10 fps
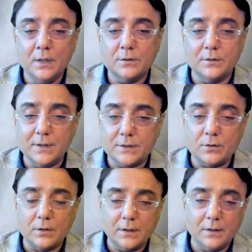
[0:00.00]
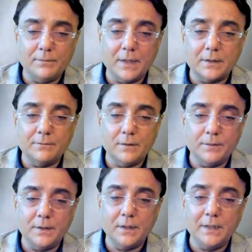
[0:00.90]
so this cortical matter will
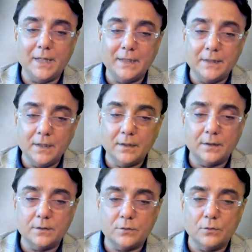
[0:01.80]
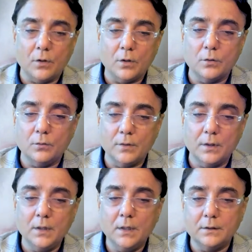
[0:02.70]
be really adherent to all over